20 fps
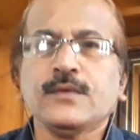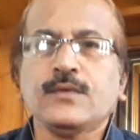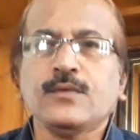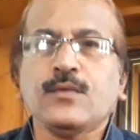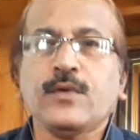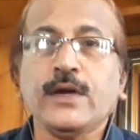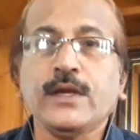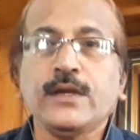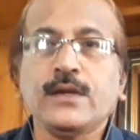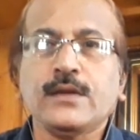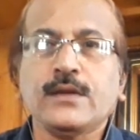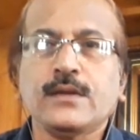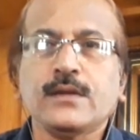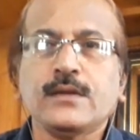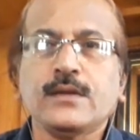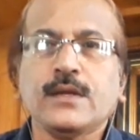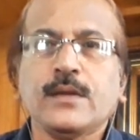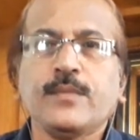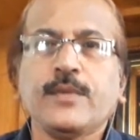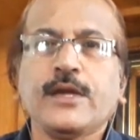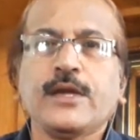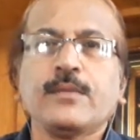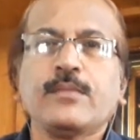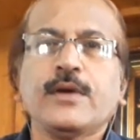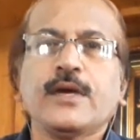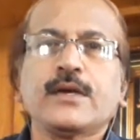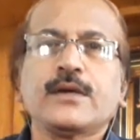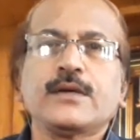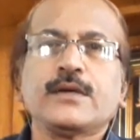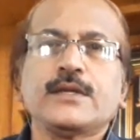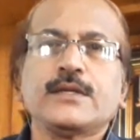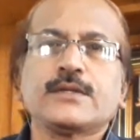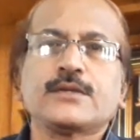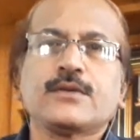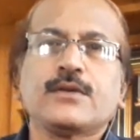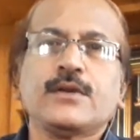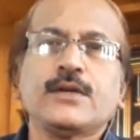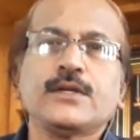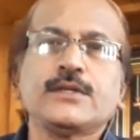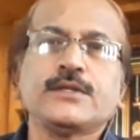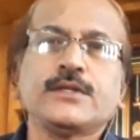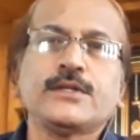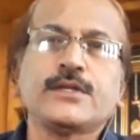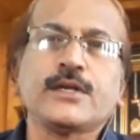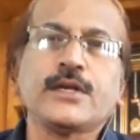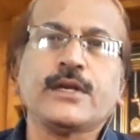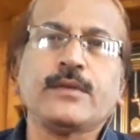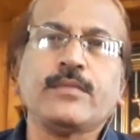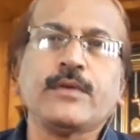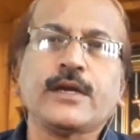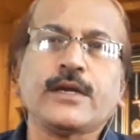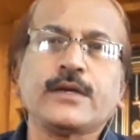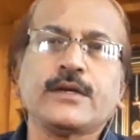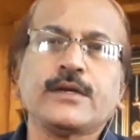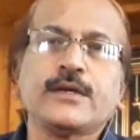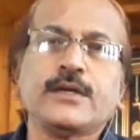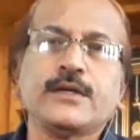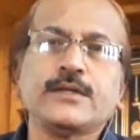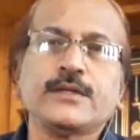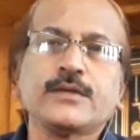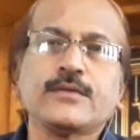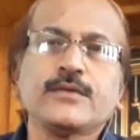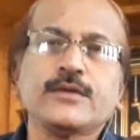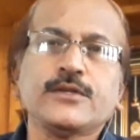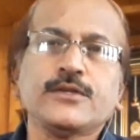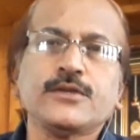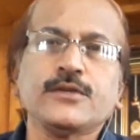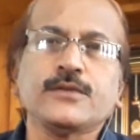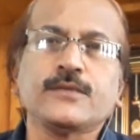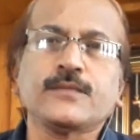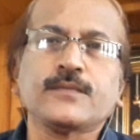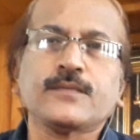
Why the paying banker is called as a dry banker? It is a question.